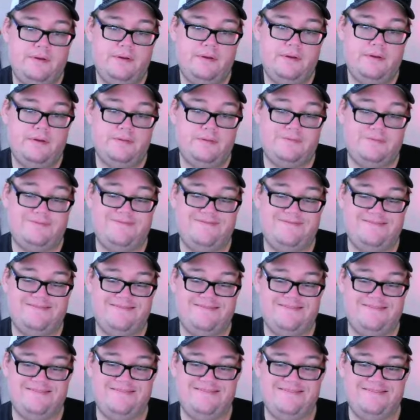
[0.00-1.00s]

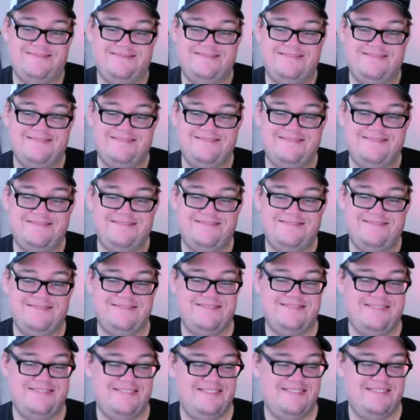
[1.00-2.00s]

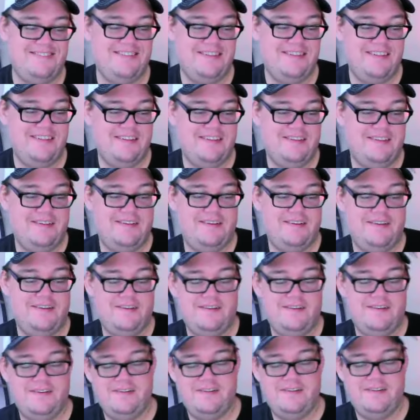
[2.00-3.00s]

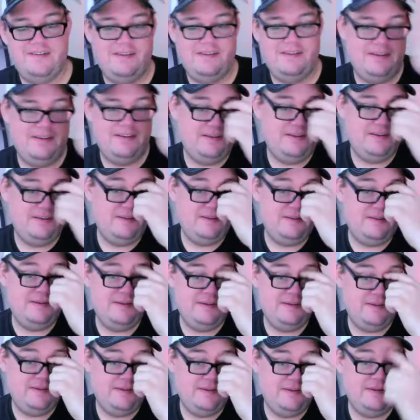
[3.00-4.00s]

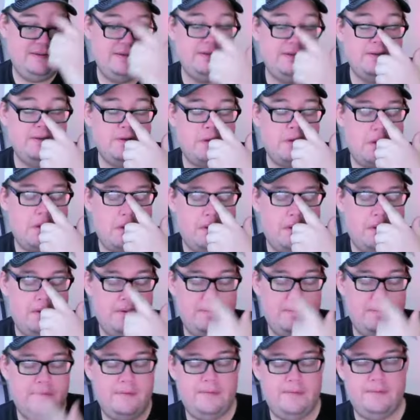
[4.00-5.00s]

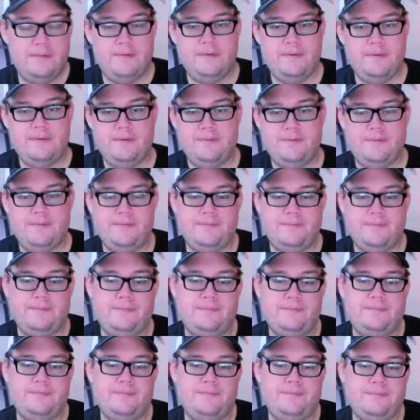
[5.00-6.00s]

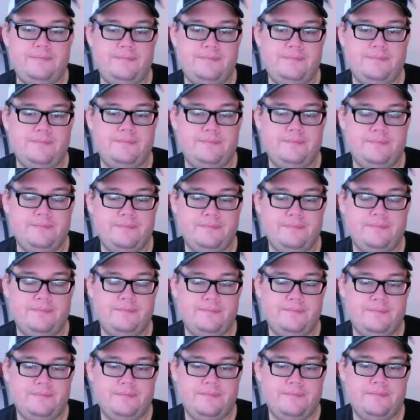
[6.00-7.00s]

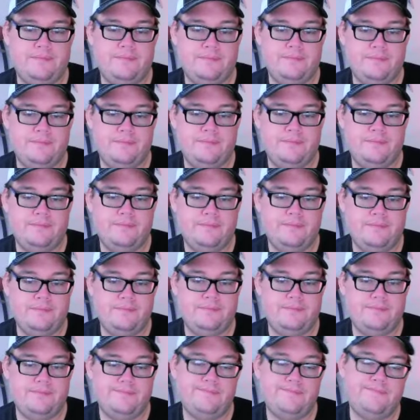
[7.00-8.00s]
The person shown says nothing.